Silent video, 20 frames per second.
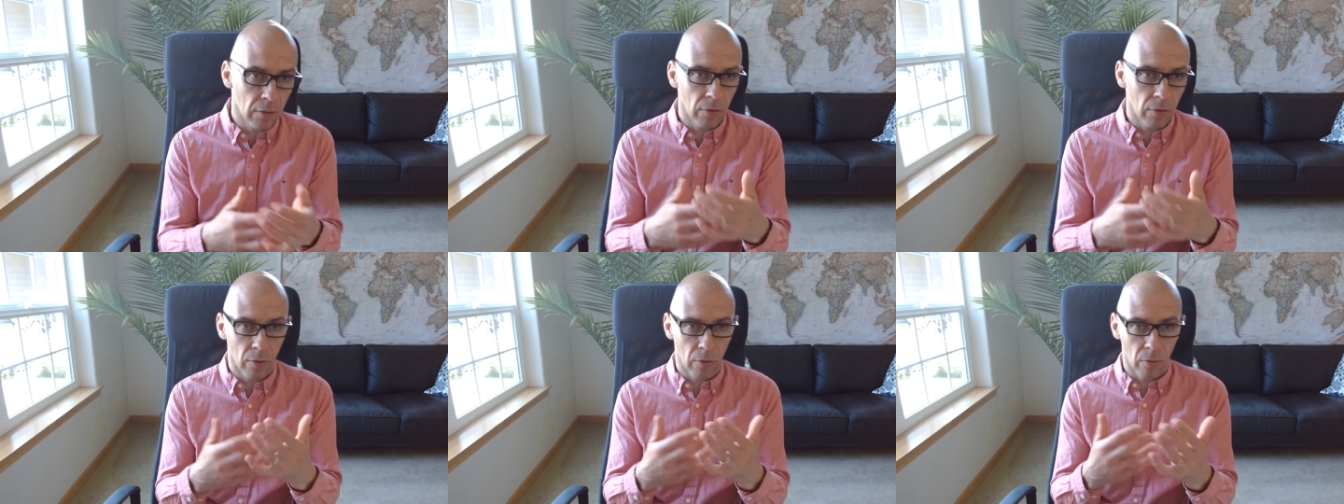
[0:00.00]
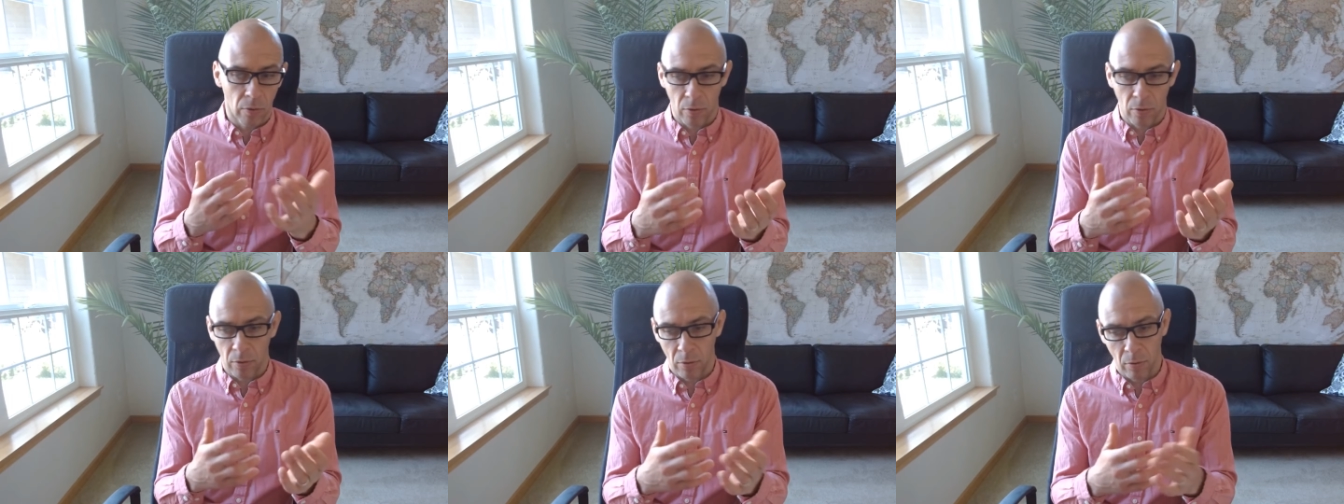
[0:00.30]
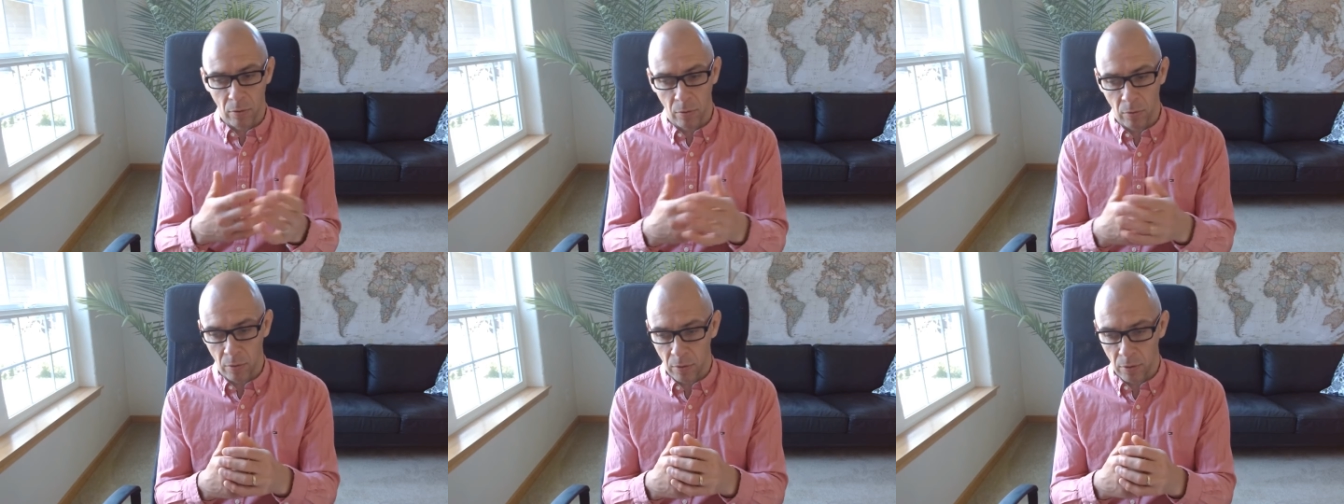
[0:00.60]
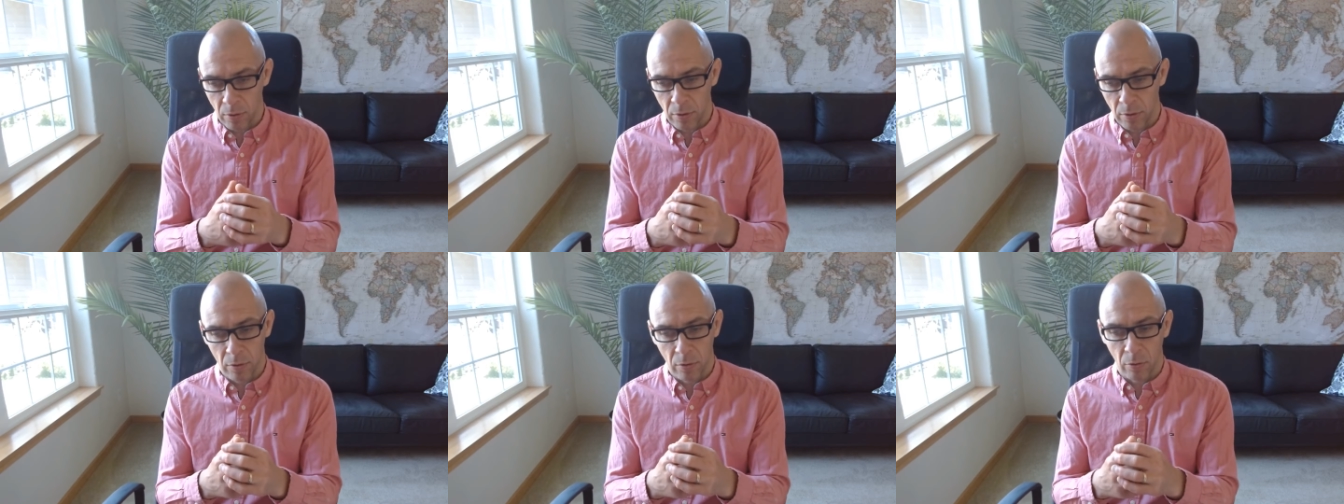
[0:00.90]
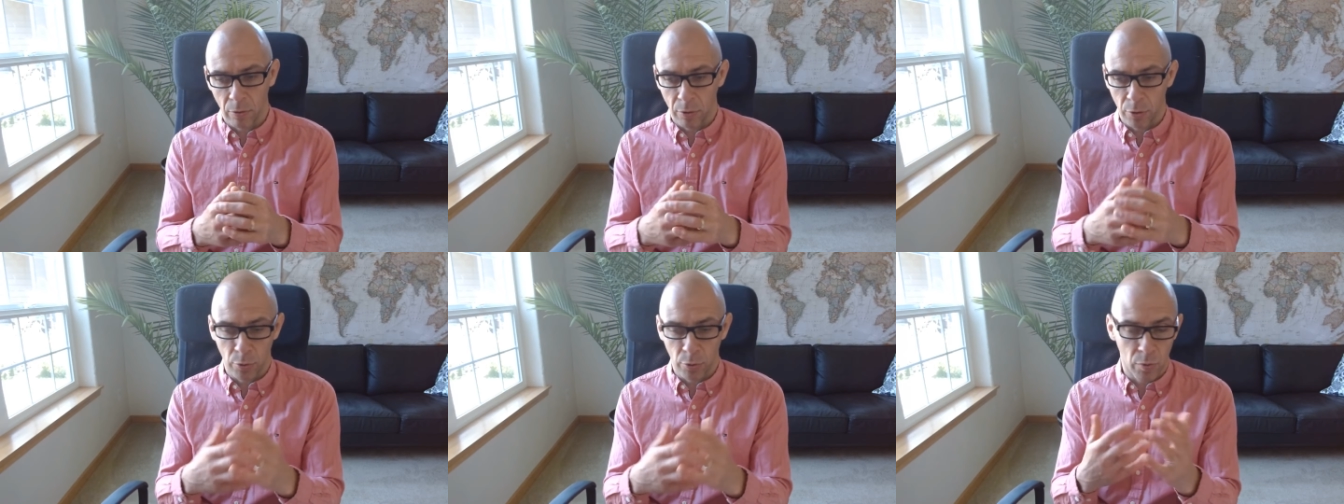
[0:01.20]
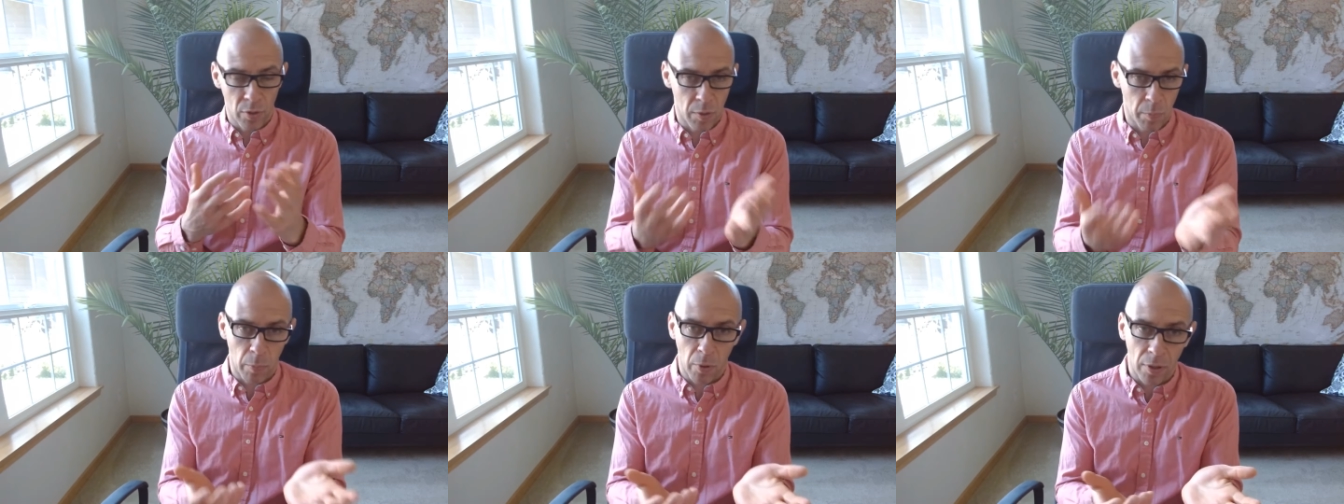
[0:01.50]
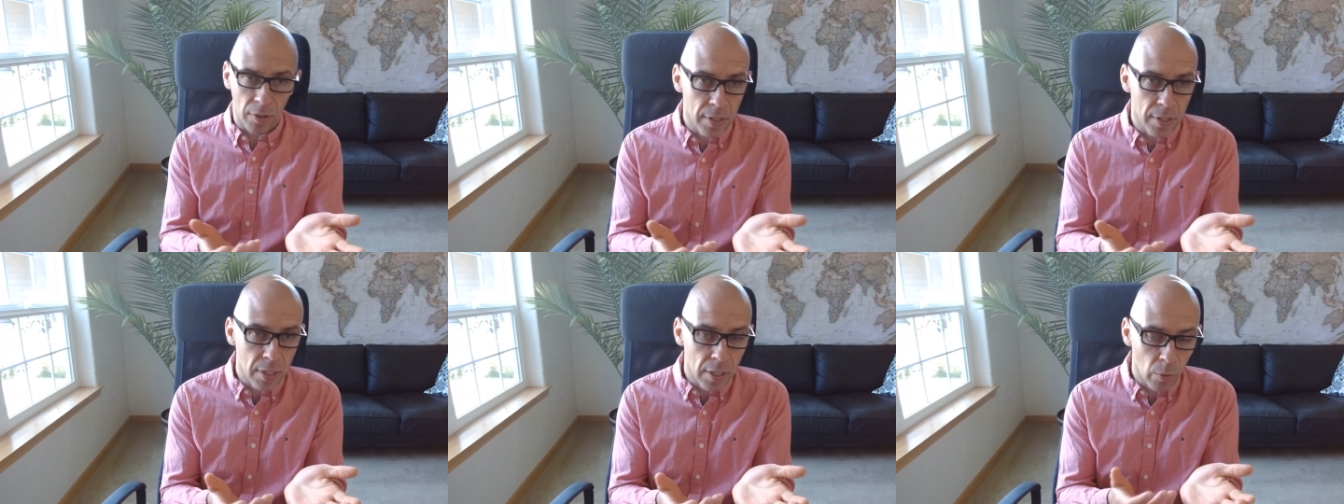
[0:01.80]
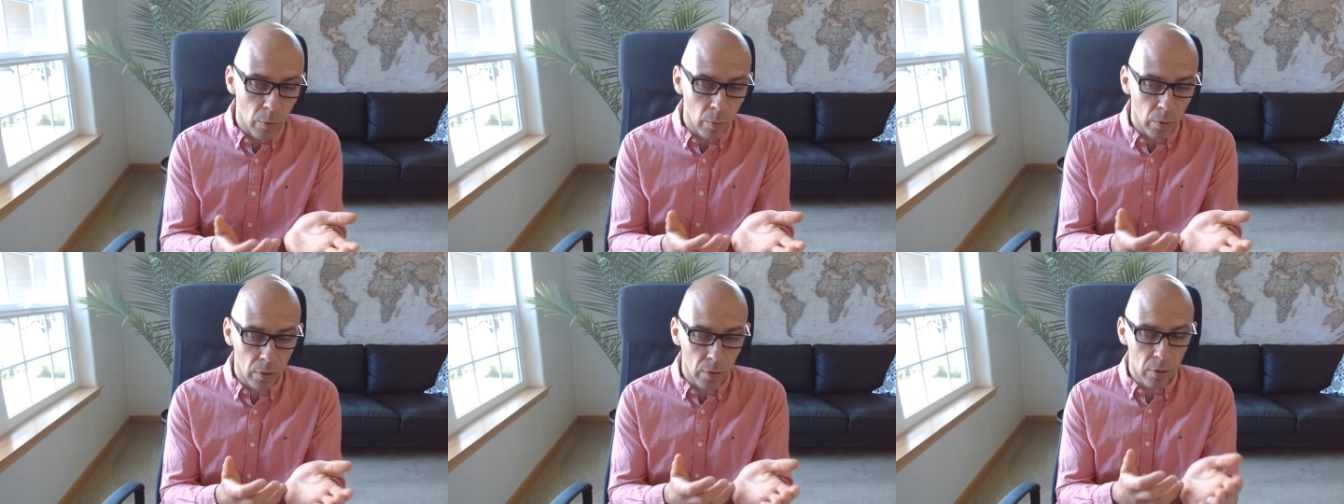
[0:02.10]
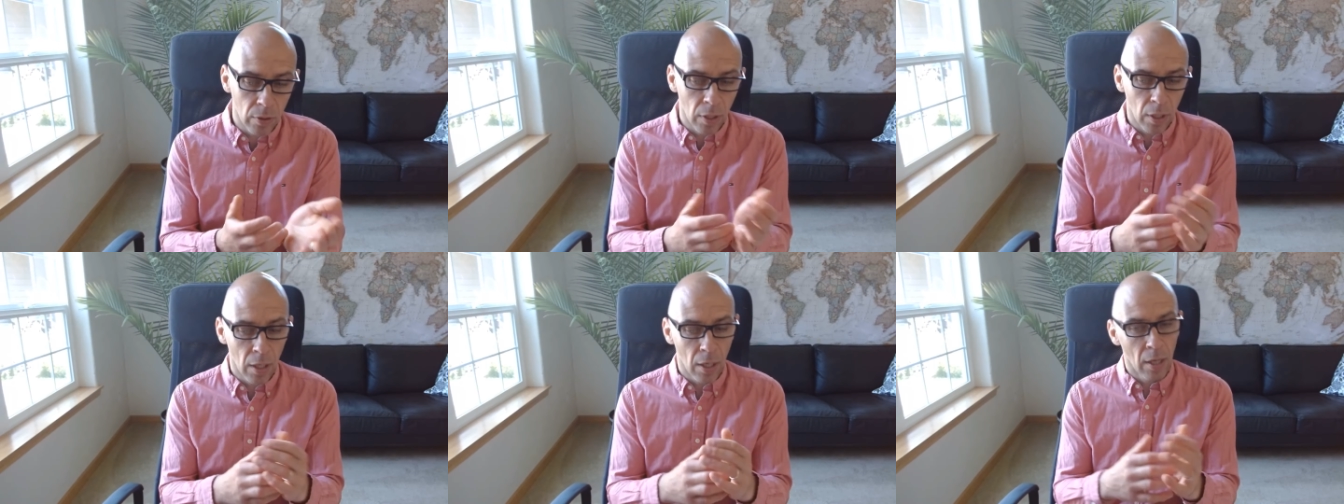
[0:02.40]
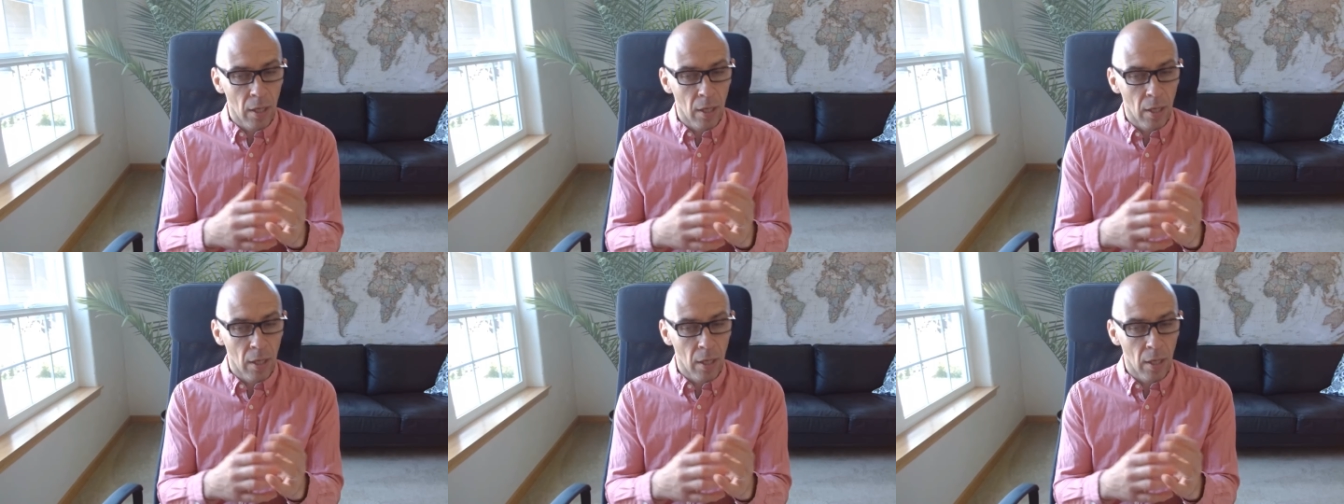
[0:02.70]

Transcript: or use Spark SQL